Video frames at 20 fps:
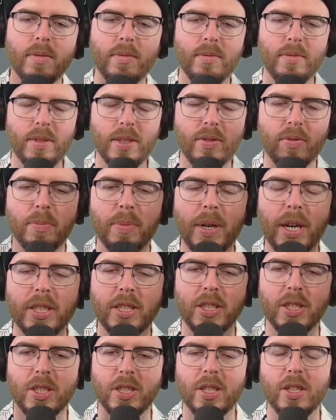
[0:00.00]
Different parts
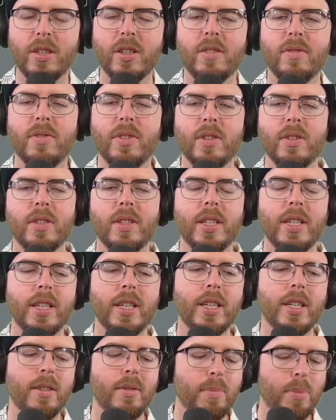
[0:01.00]
of the stereo field
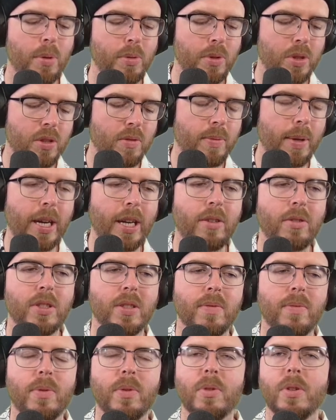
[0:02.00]
there. Pulls you backwards
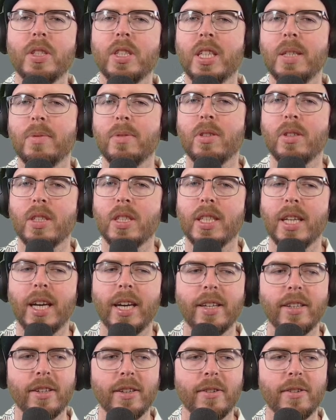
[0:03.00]
and forwards, keeps you entertained.